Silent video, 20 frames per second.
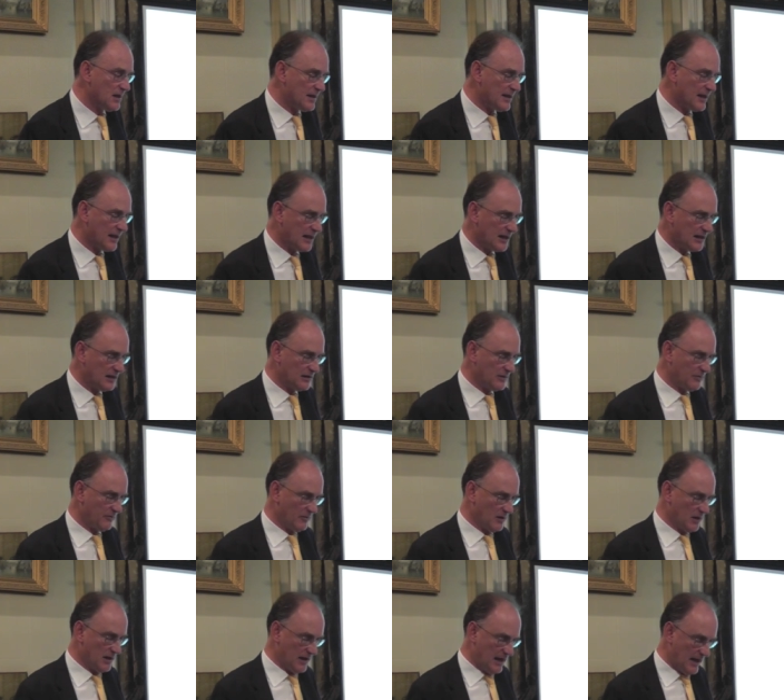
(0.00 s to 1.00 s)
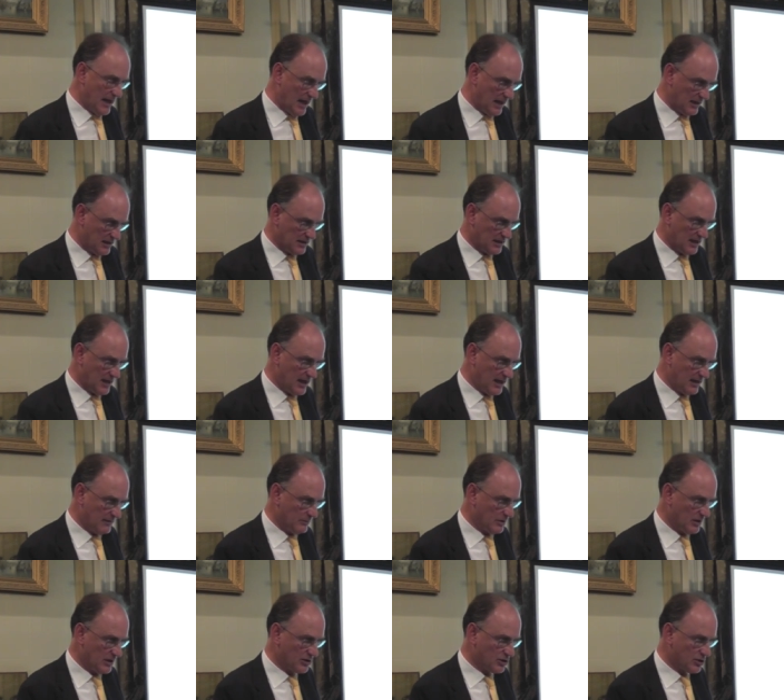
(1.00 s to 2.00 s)
They're getting them hand to
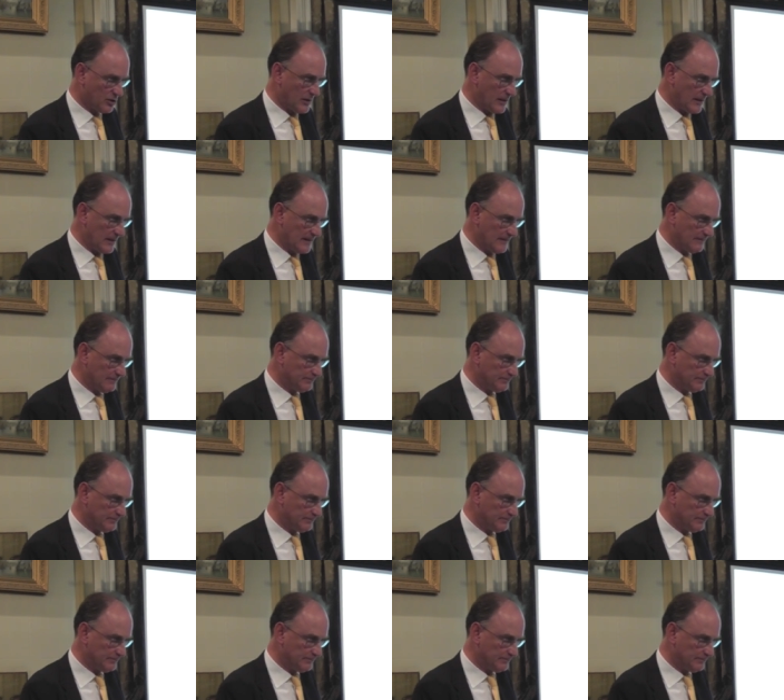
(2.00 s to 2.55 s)
hand by trade.